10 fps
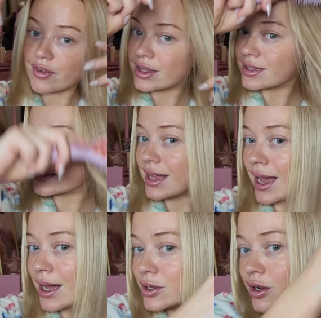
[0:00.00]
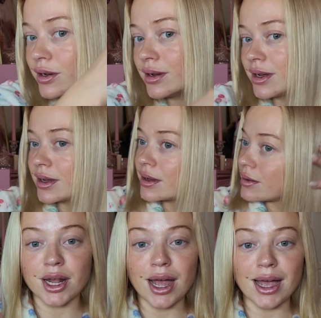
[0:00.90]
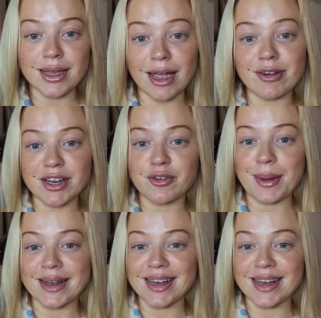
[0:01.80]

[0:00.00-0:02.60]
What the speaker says: think this is the hair done. I'm gonna get ready for bed